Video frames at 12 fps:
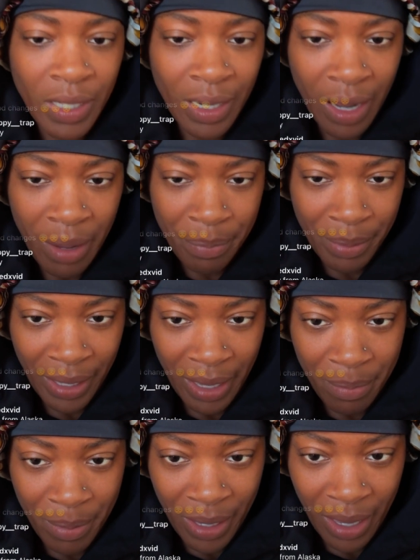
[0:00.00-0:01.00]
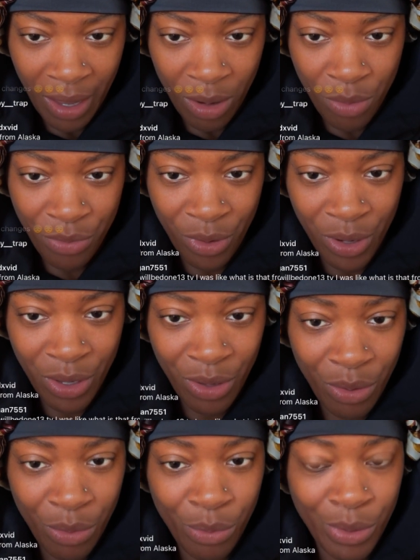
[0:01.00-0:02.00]
Can I play piano for
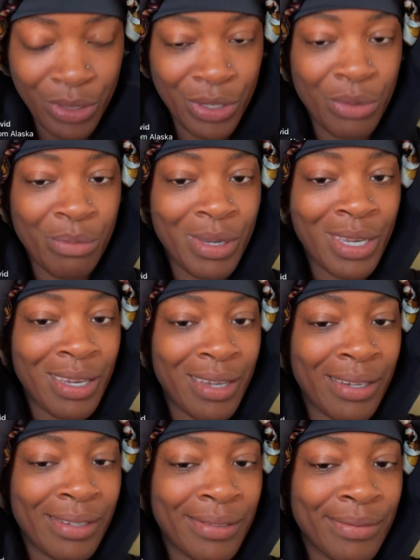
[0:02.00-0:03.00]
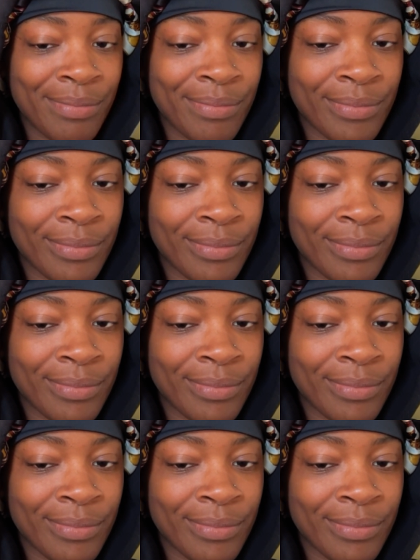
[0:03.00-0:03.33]
you? What do you mean?